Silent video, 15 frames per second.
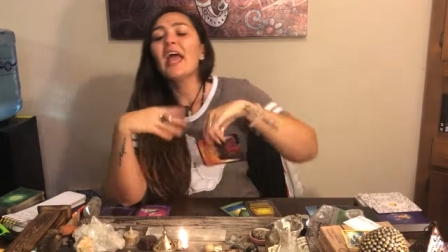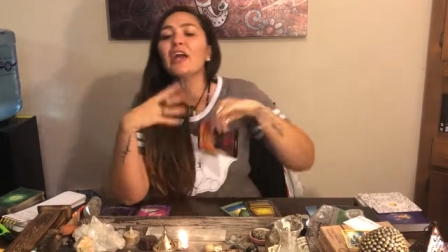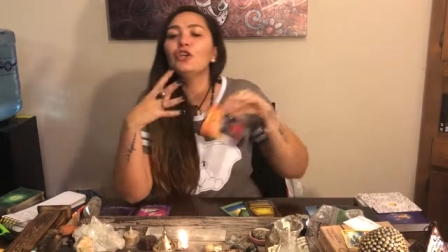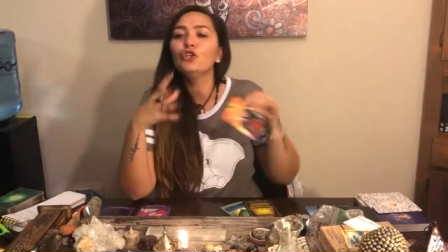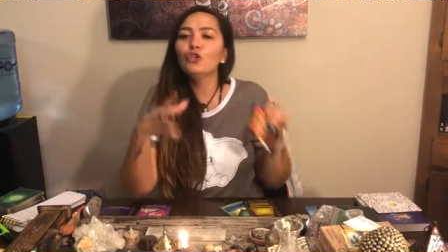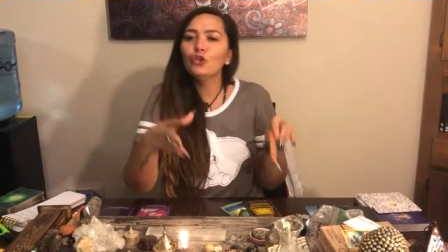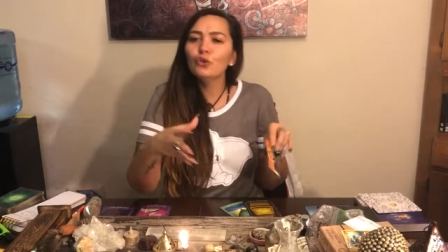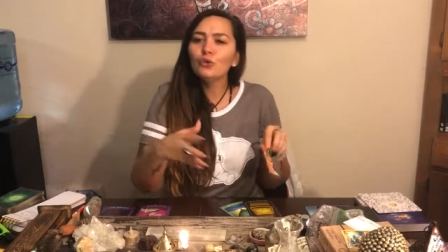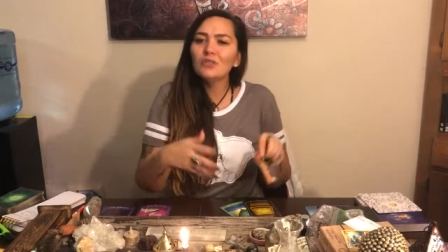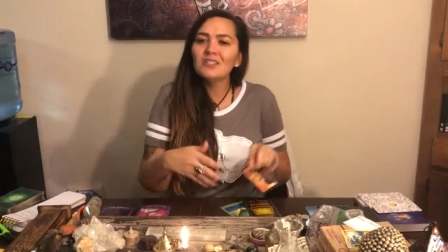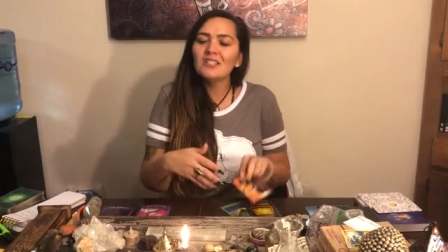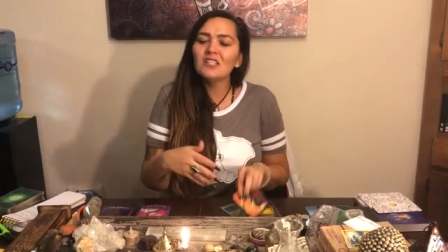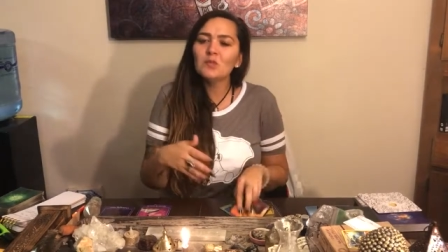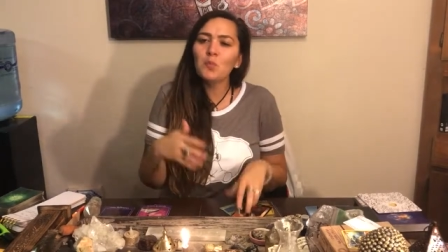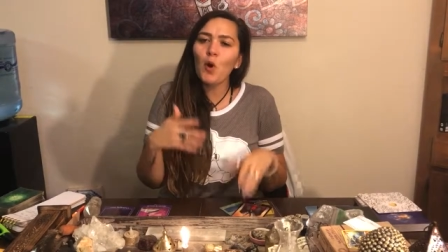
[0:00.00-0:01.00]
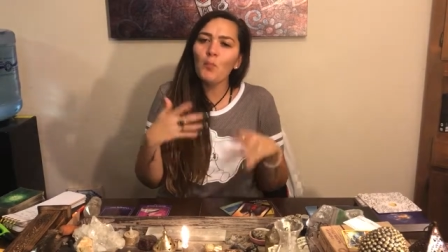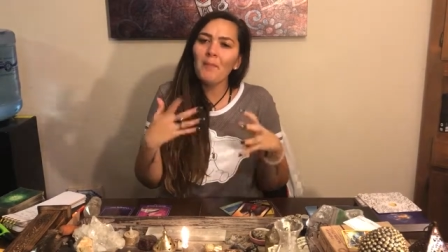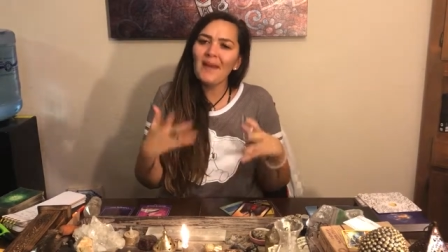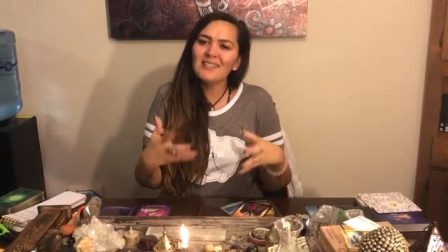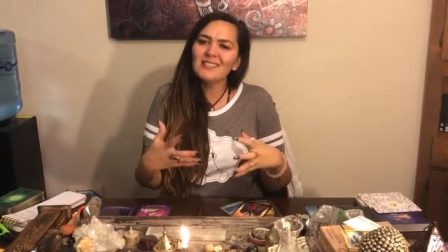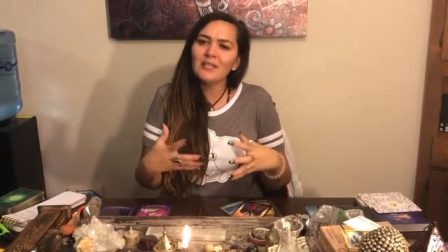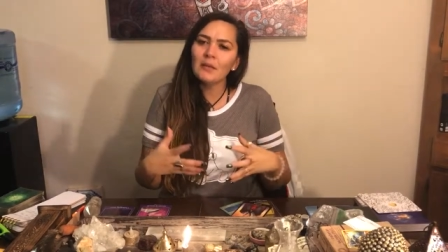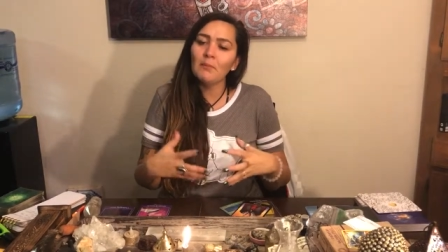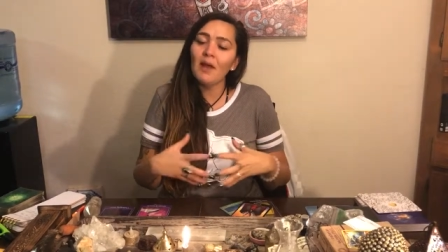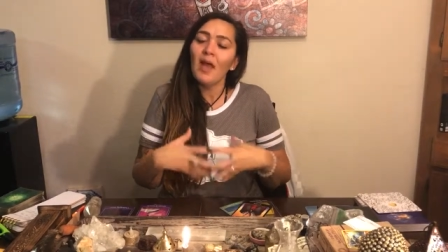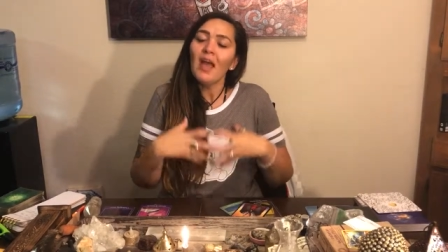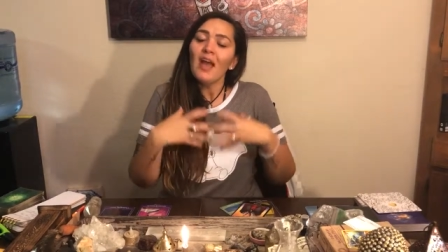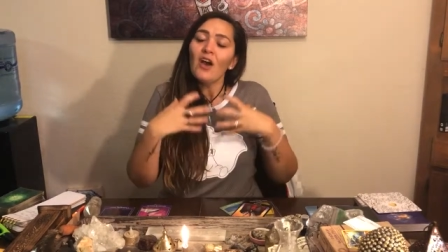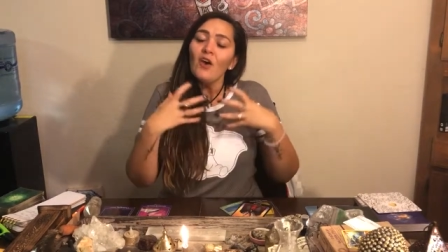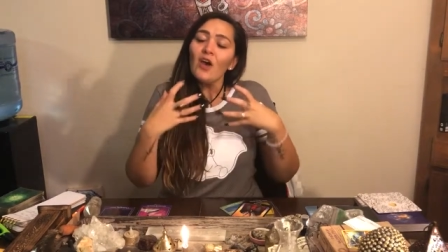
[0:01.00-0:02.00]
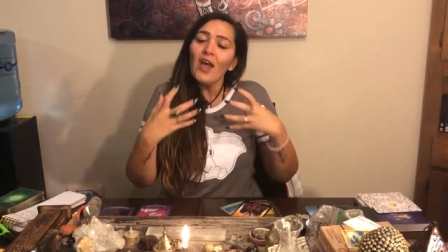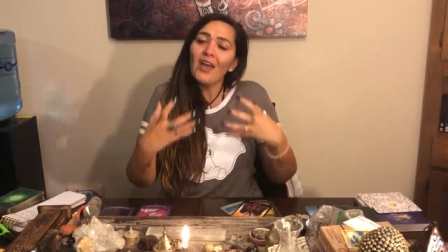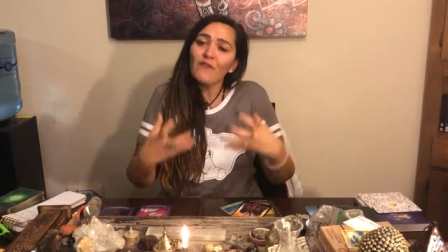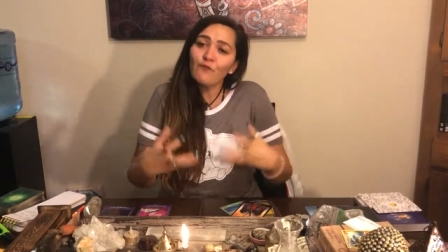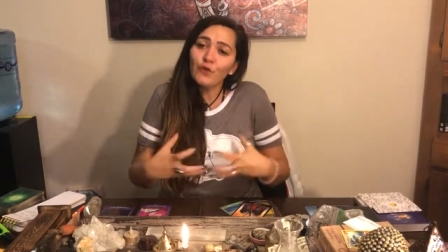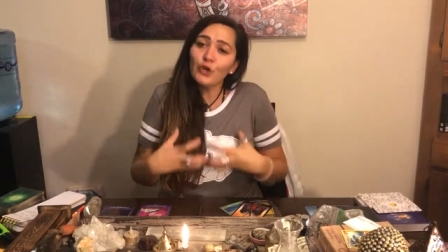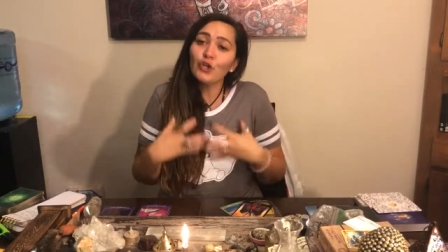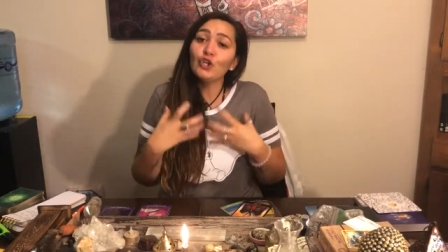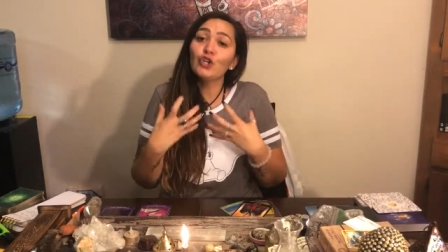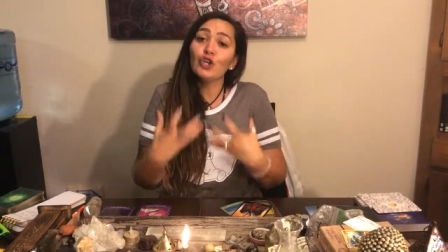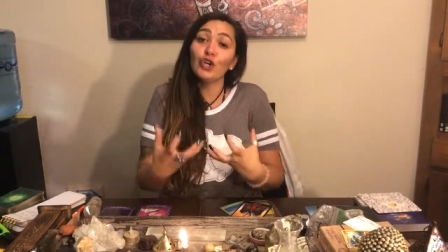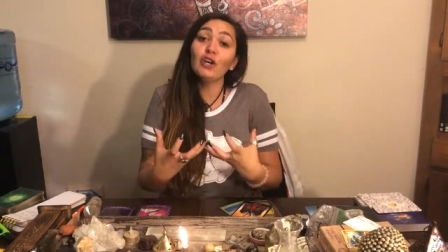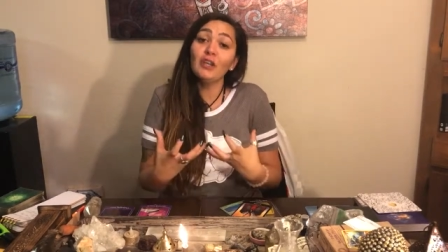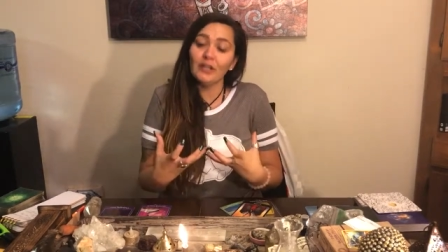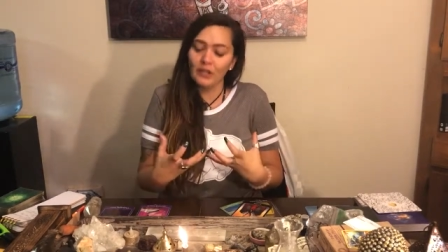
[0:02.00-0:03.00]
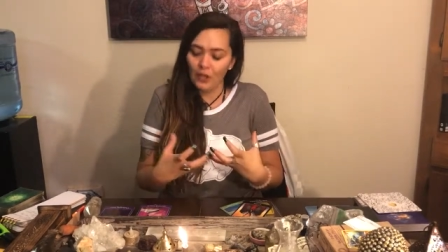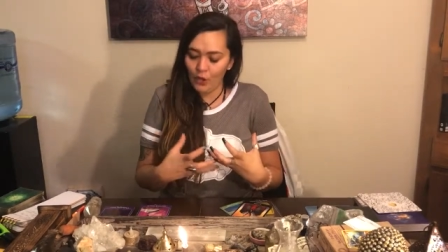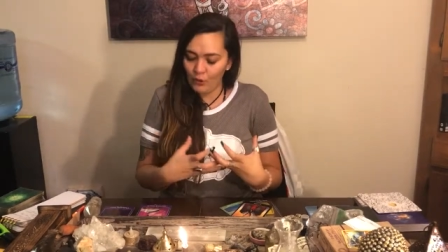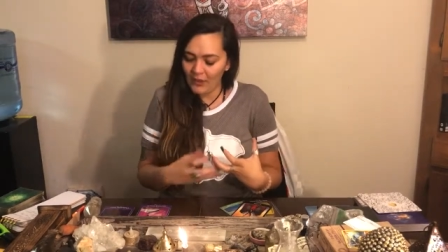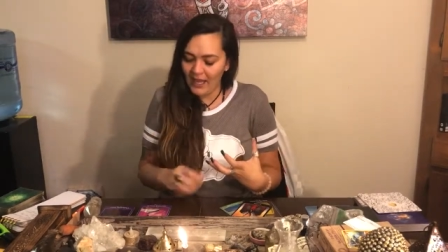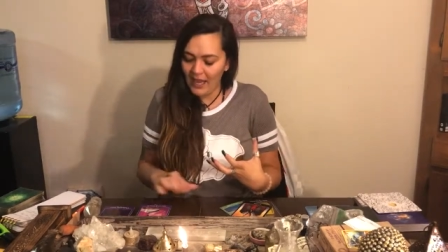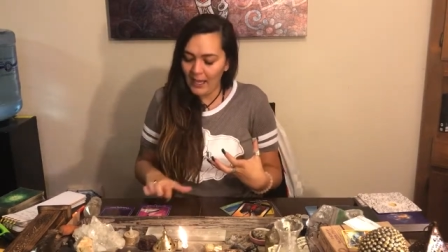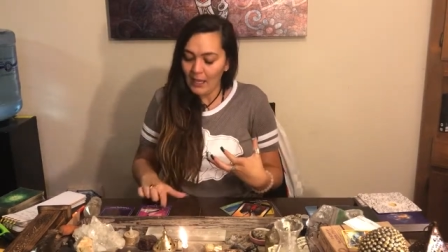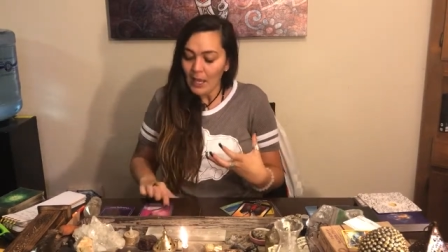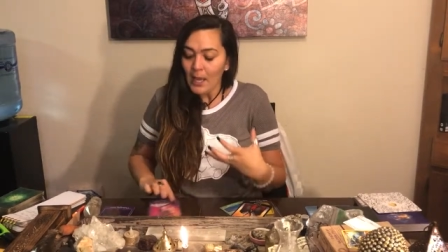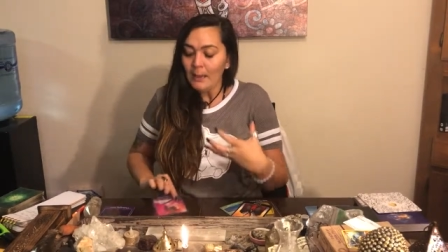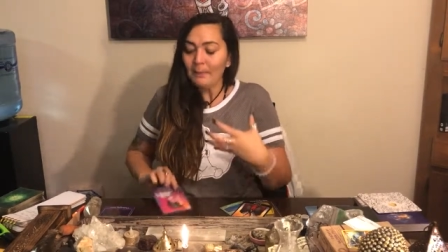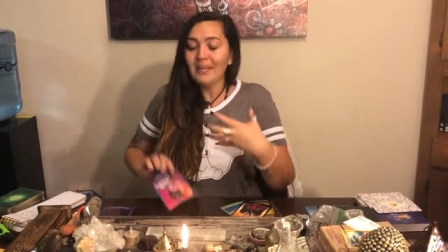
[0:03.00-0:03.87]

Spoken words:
and use this momentum for good, okay?